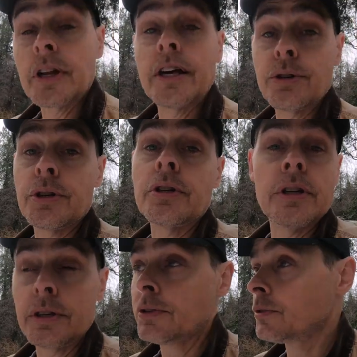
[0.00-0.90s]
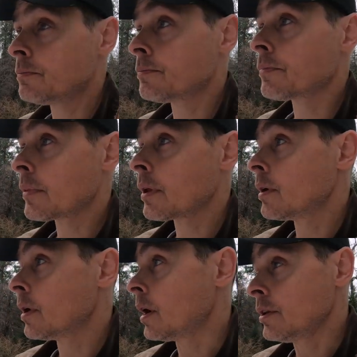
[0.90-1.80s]
the nitrogen is
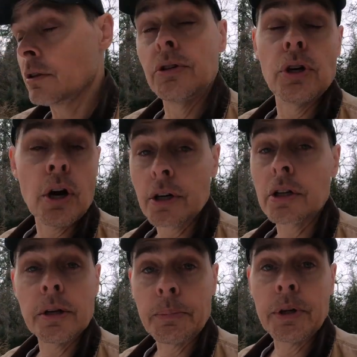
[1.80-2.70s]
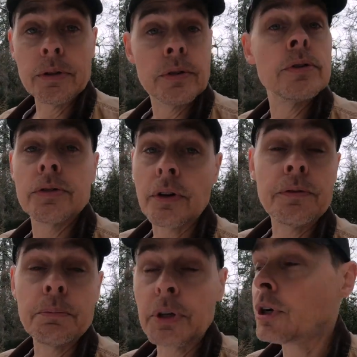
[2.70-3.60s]
uh, yard clippings, stuff
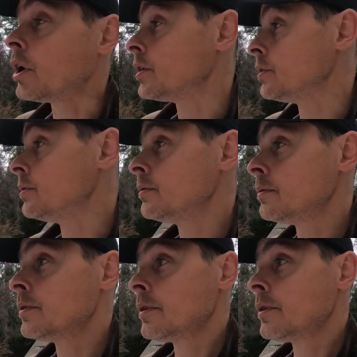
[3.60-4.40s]
from the garden,